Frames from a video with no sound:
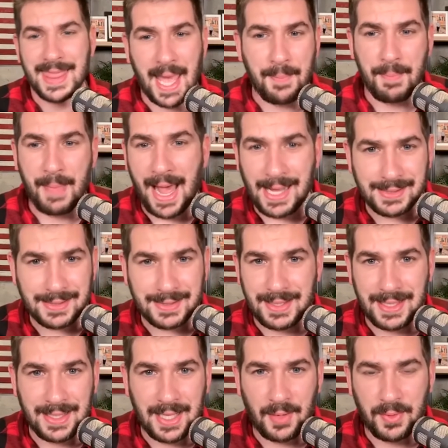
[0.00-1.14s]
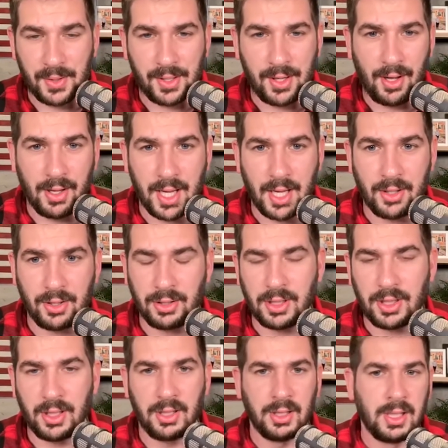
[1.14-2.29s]
that mask thing that we were calling out
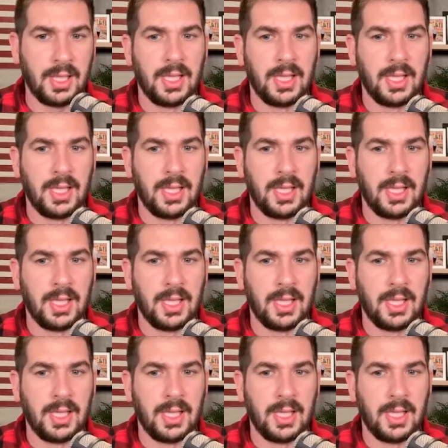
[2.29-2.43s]
earlier.